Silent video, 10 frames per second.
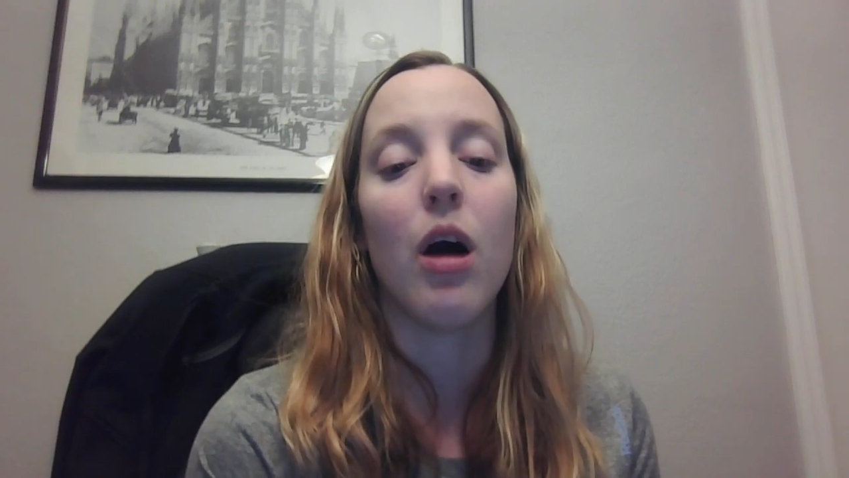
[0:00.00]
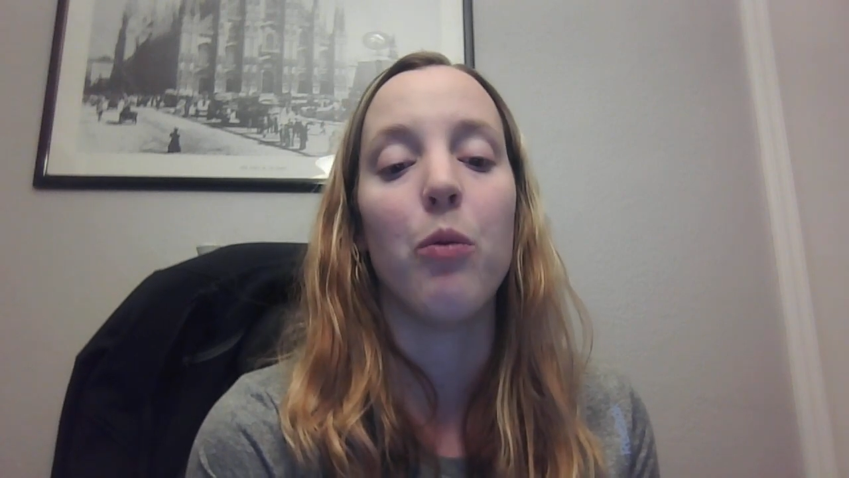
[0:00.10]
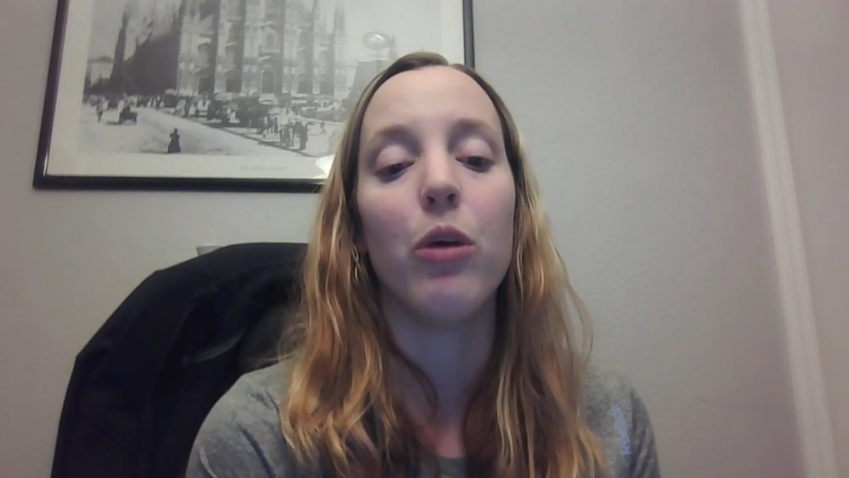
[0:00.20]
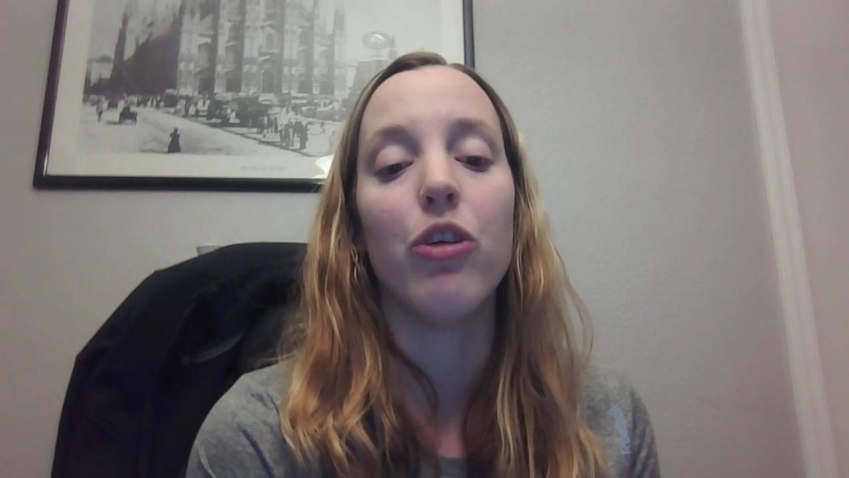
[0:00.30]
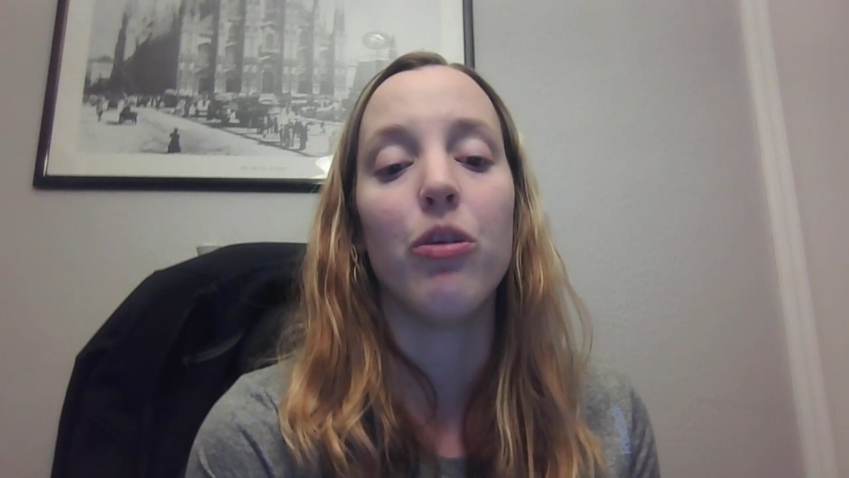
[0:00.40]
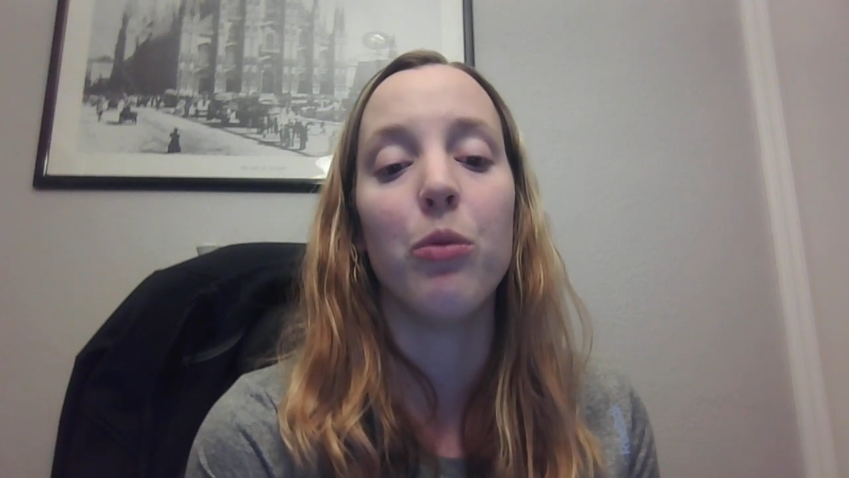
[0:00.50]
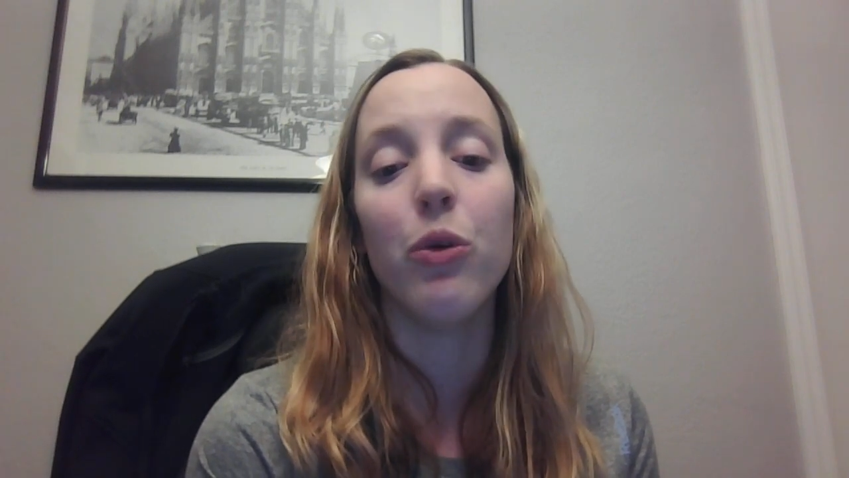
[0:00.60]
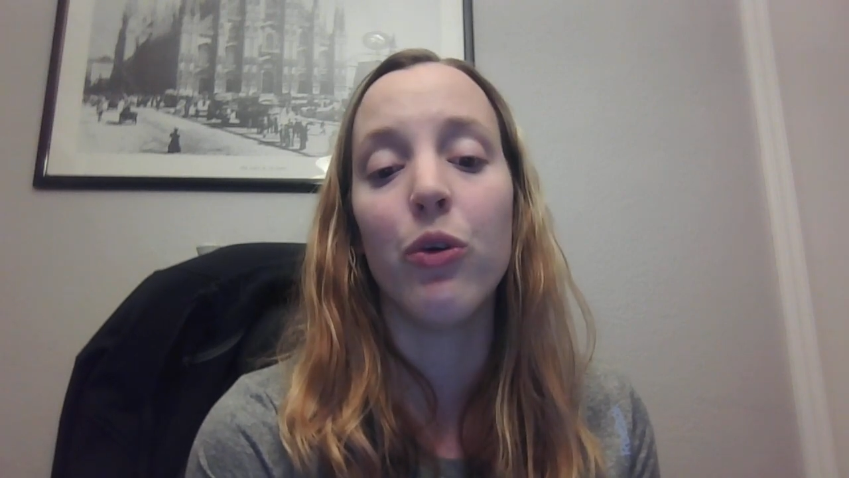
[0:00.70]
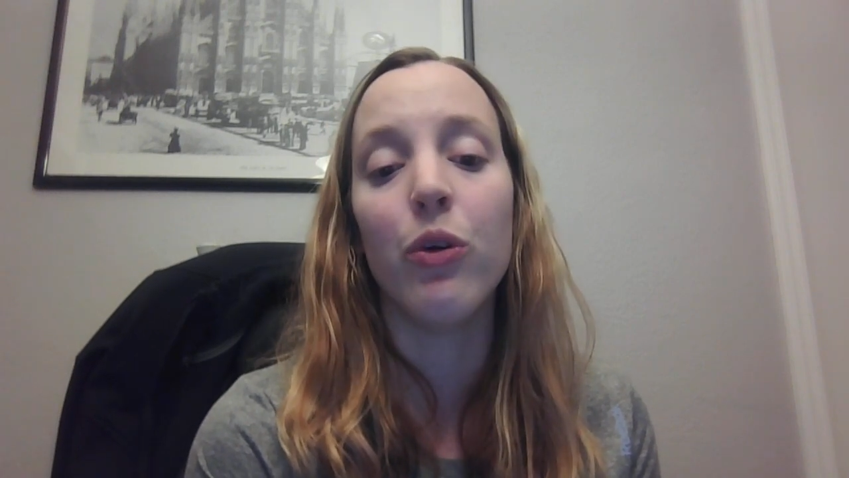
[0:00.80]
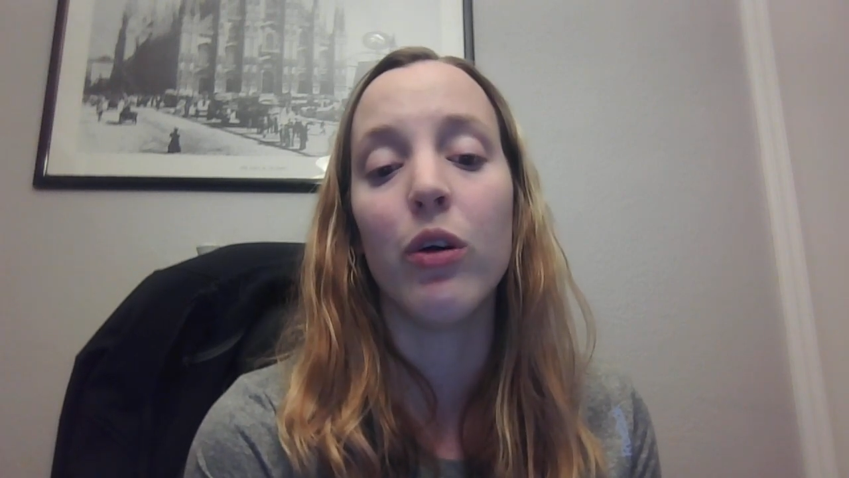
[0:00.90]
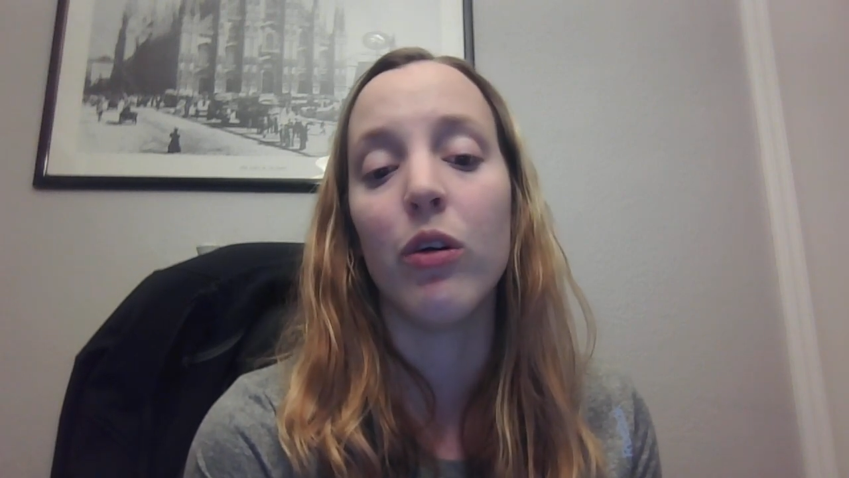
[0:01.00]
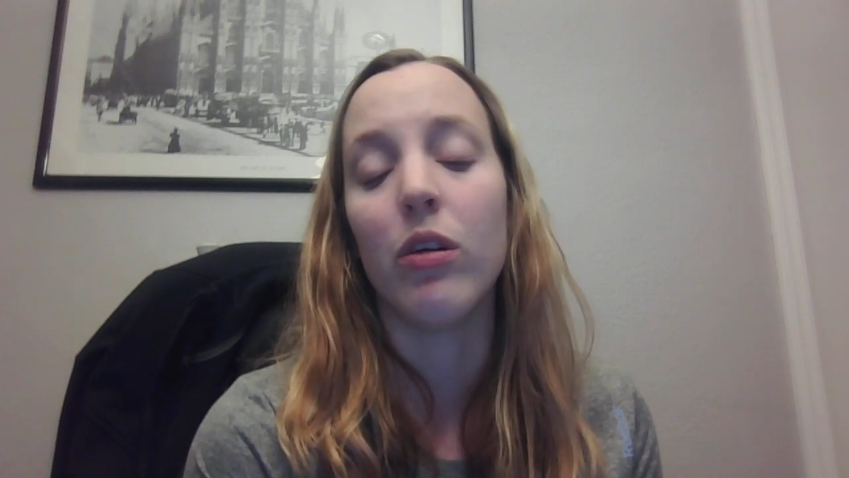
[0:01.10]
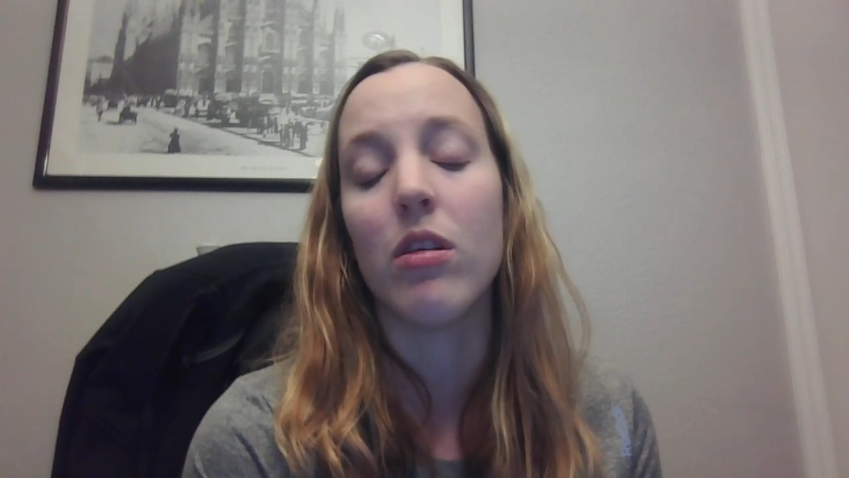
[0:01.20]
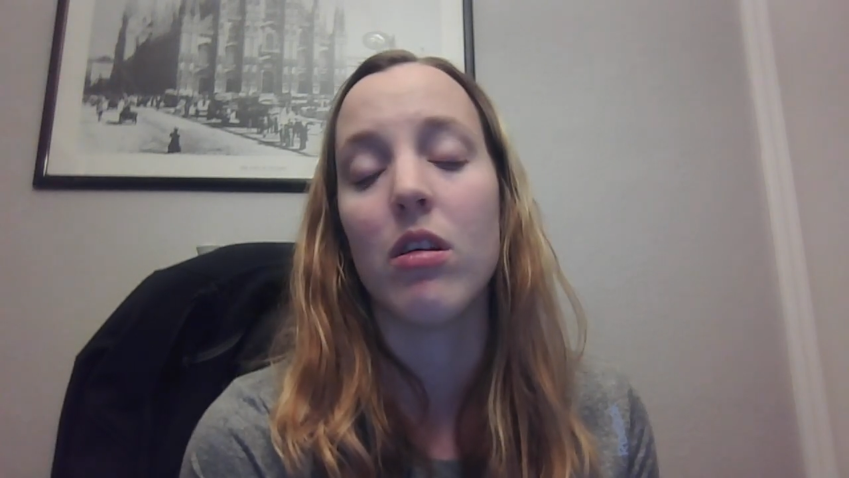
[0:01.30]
which Ubuntu includes the